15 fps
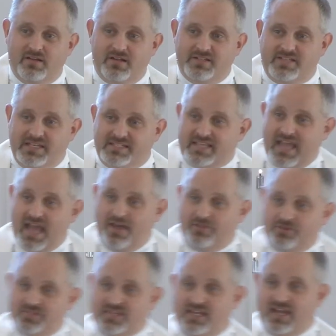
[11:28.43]
Saints
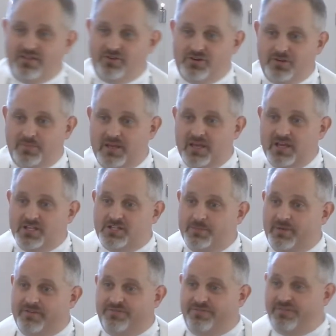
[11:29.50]
gather together to
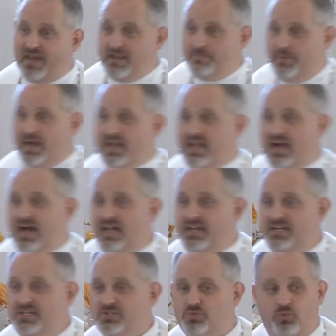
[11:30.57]
be fed by God in
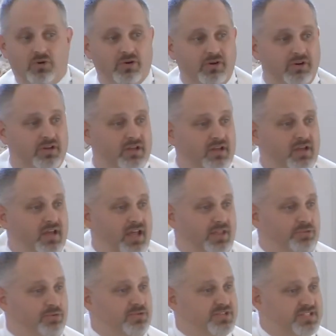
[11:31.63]
His Word and
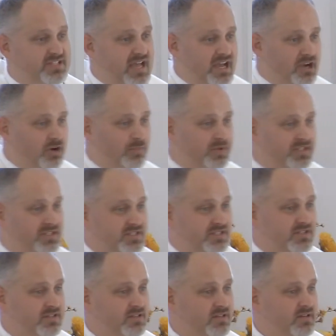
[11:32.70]
through the sacraments,
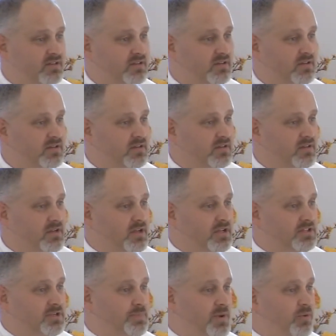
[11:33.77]

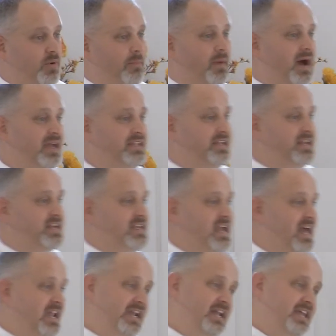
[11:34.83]
to be reminded
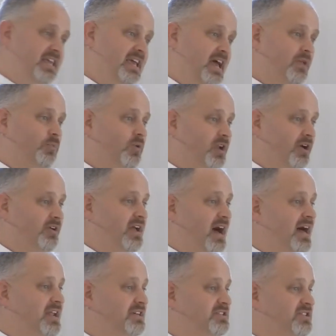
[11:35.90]
again and again what our
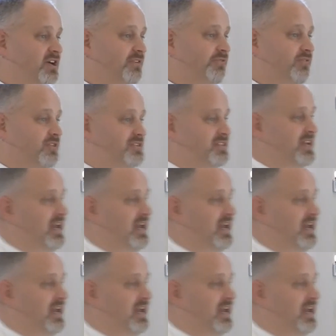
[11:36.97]
God has done for us and